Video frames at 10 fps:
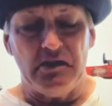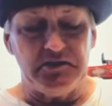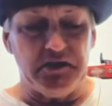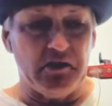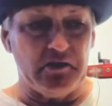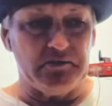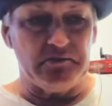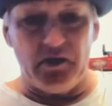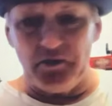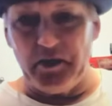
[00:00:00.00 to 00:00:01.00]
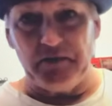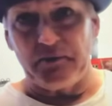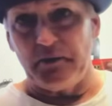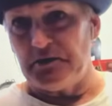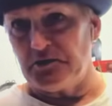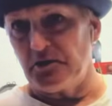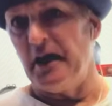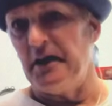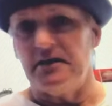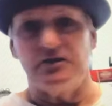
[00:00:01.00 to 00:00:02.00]
All the way from his
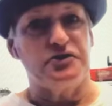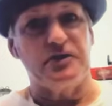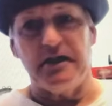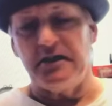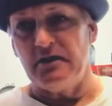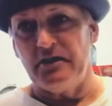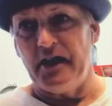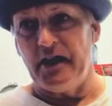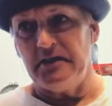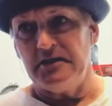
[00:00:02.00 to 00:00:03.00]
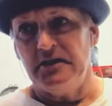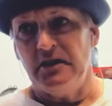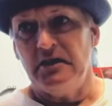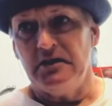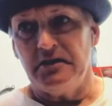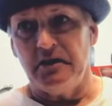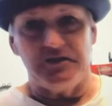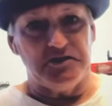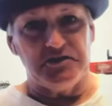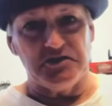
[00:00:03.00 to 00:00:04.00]
riding, his training, all that,
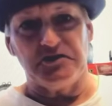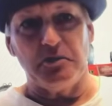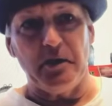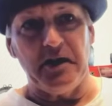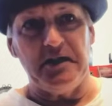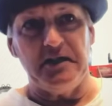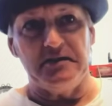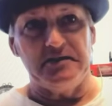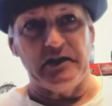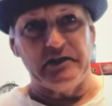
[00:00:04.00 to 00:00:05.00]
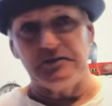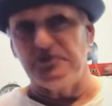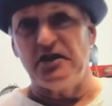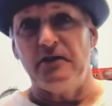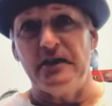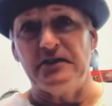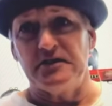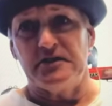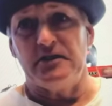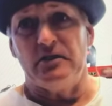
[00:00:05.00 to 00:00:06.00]
to just the way he carries himself as
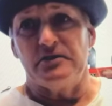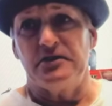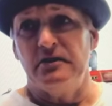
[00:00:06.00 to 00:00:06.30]
an adult.